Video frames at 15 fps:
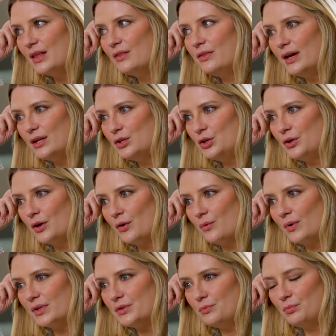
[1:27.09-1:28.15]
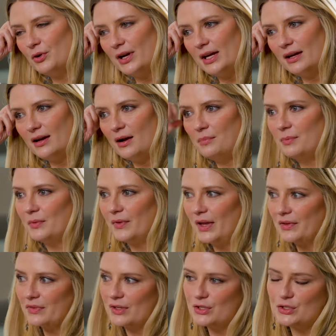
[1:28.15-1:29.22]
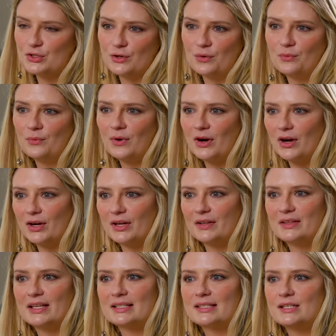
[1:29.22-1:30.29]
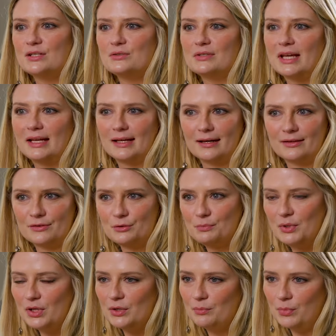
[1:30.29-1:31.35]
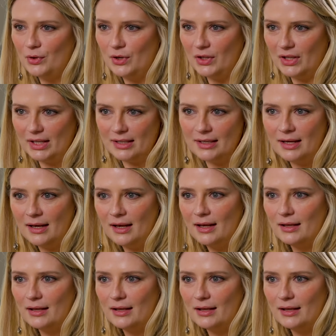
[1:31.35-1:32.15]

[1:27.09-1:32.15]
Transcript: then, you know, when you break up and like things don't work and they see you dating other people, and